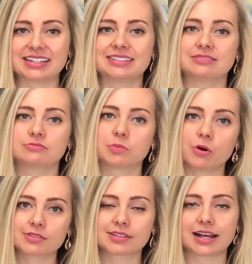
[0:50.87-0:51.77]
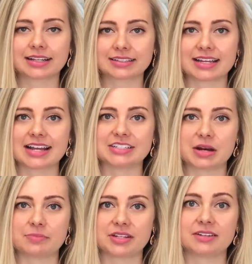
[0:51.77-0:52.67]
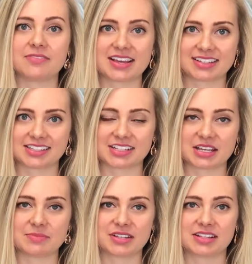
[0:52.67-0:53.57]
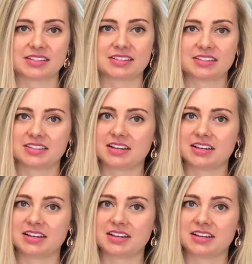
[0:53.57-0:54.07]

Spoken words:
and it will most likely end up in a vacancy because